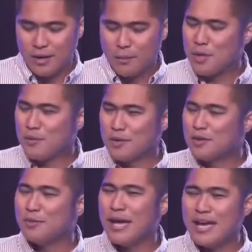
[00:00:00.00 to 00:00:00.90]
We will
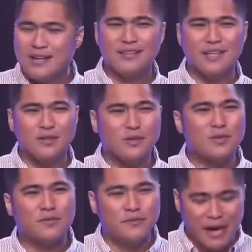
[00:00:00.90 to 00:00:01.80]
do anything to
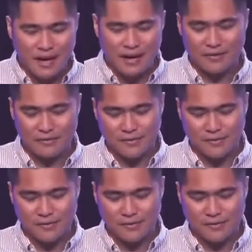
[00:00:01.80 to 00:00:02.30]
survive.